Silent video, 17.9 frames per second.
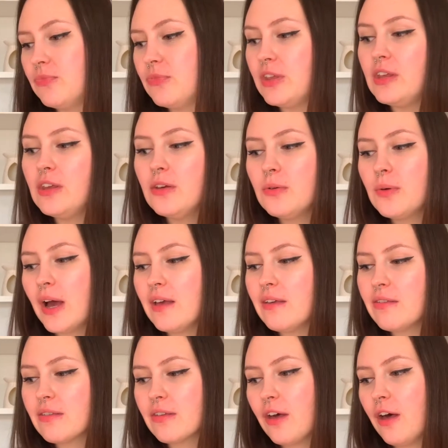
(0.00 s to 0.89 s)
The
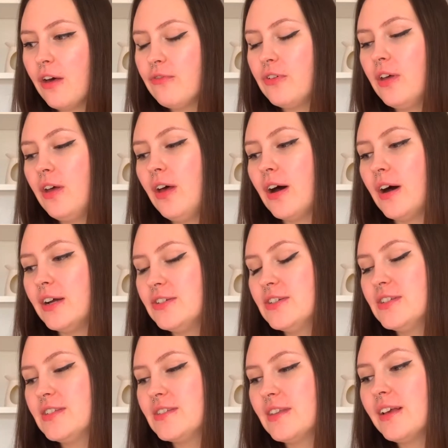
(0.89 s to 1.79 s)
US cover I
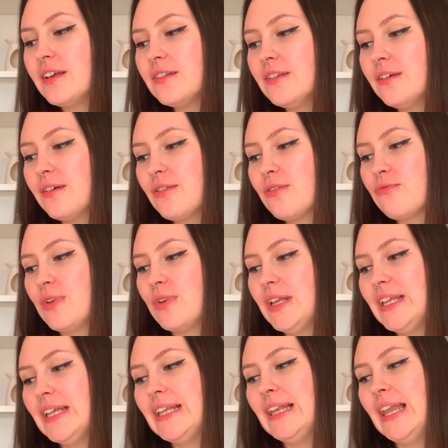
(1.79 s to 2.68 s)
just think looks
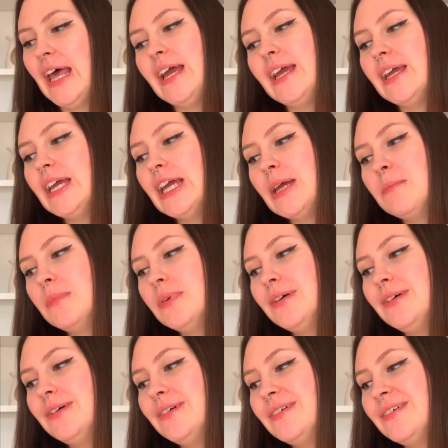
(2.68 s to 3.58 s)
really
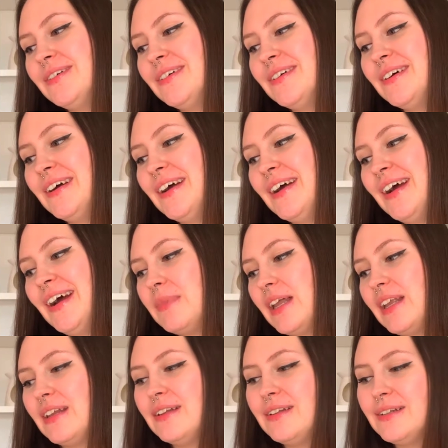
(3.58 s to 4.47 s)
lame
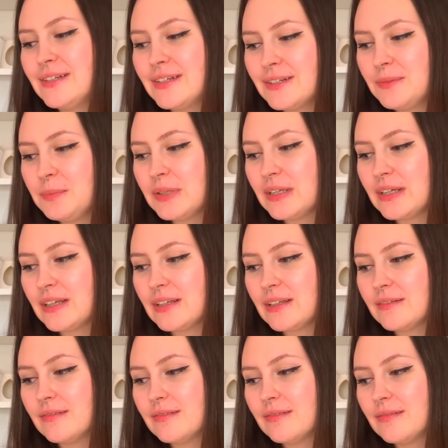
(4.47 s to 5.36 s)
and a little bit
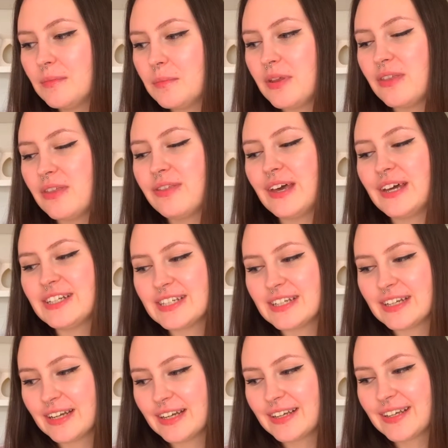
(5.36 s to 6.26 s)

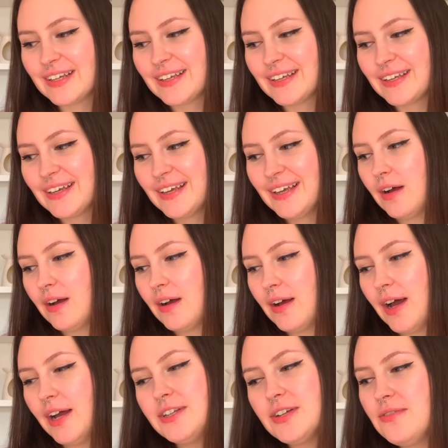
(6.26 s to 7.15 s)
pathetic.
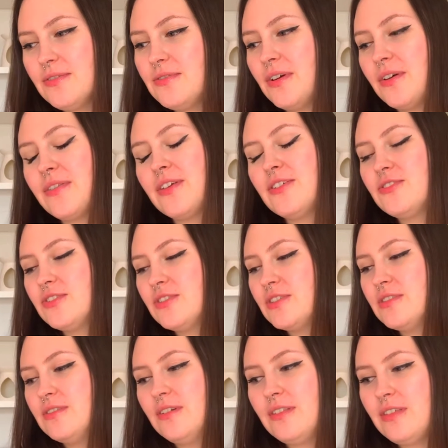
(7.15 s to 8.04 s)
I don't know, there's just
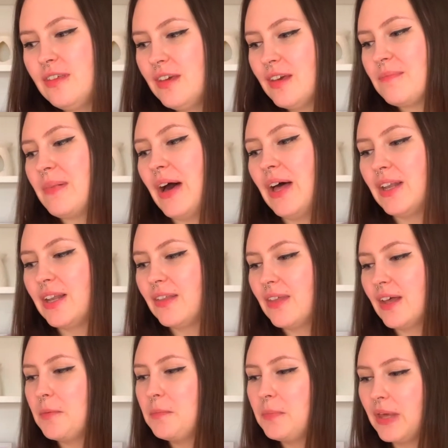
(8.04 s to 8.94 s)
nothing about it
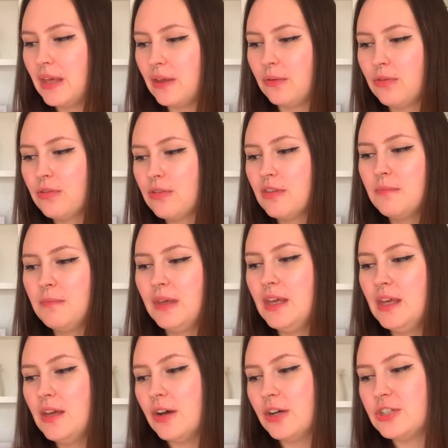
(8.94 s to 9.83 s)
that appeals to
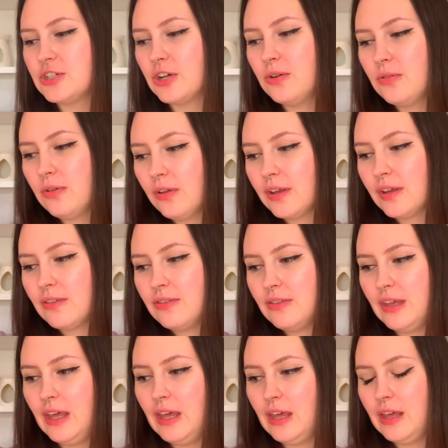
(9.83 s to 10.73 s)
me. I don't like
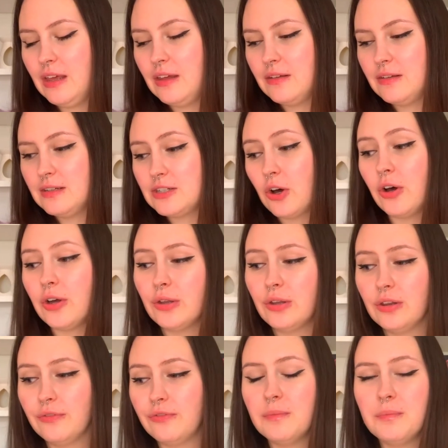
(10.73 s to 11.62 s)
the
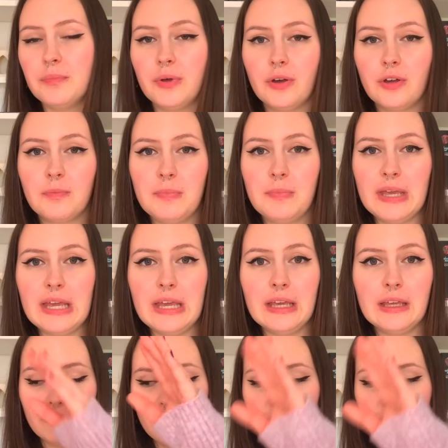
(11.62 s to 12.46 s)
title of the book being